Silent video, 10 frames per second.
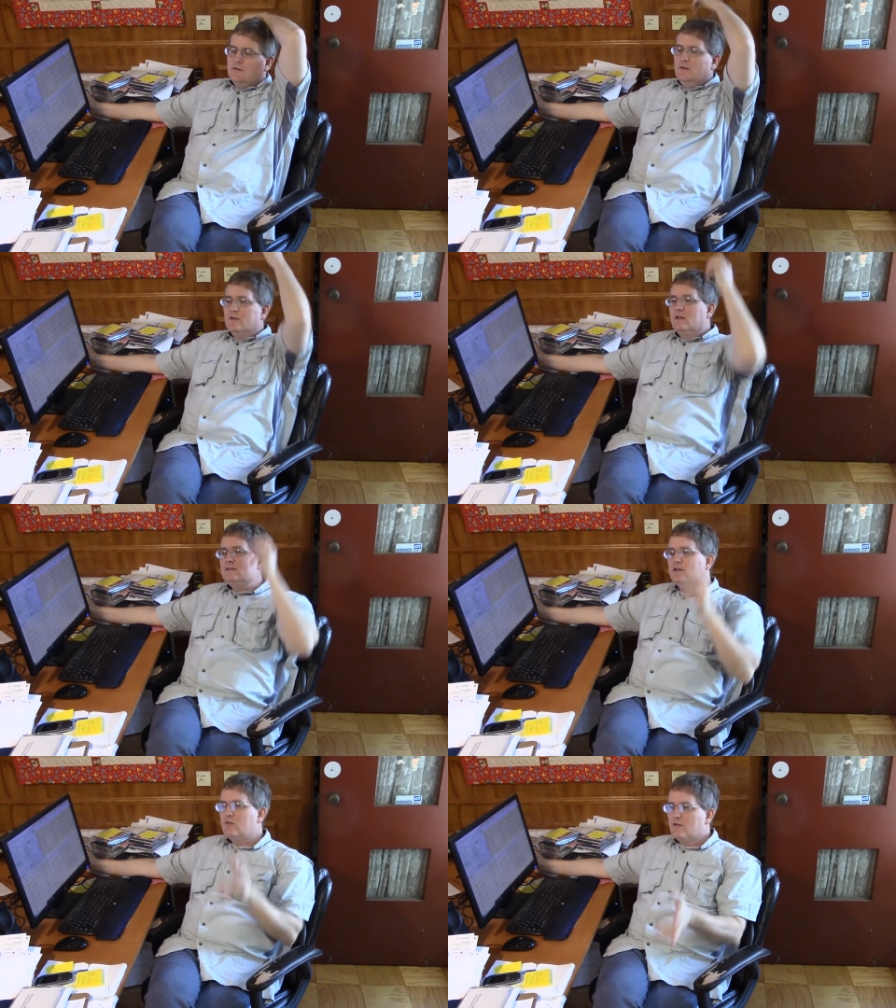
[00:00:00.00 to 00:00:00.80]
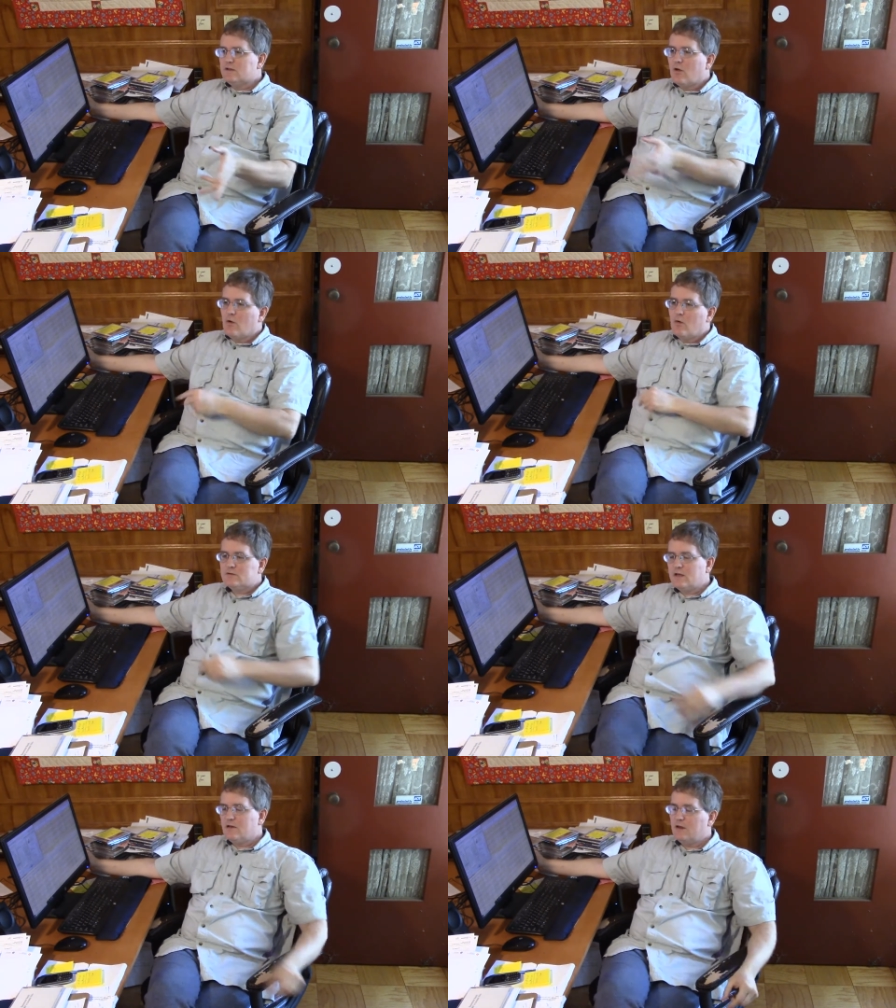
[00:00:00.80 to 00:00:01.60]
listening to this whole
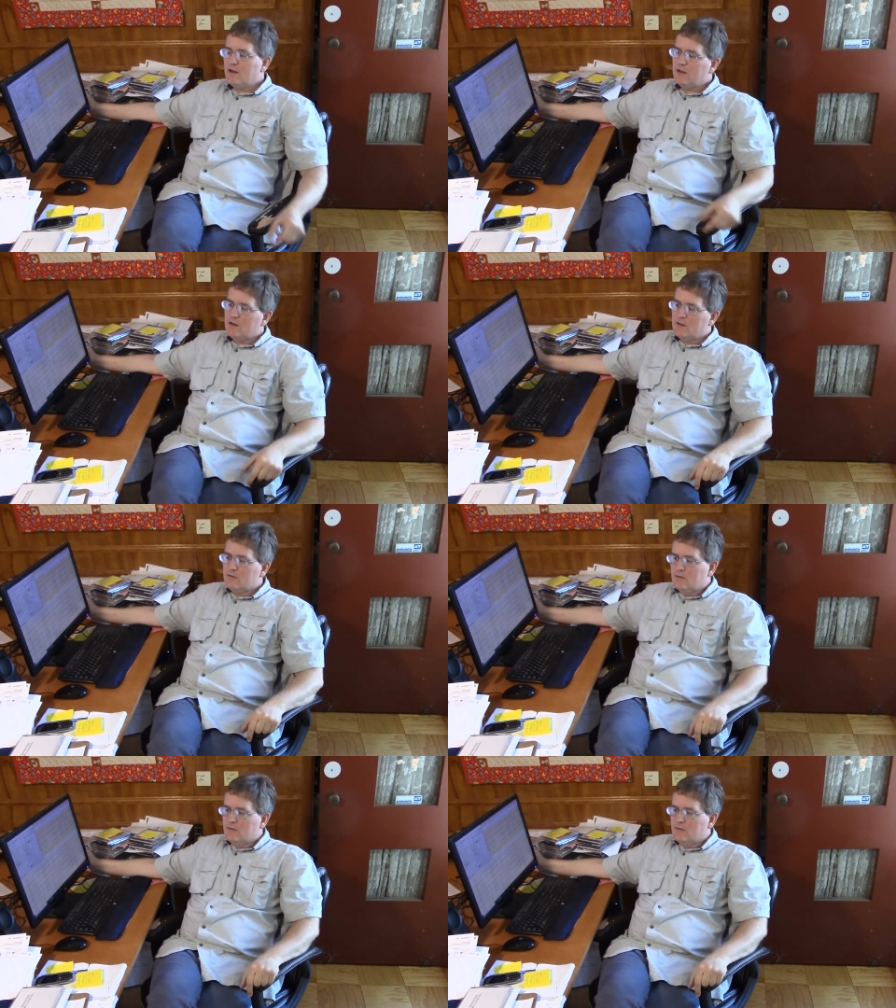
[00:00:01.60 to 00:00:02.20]
CD,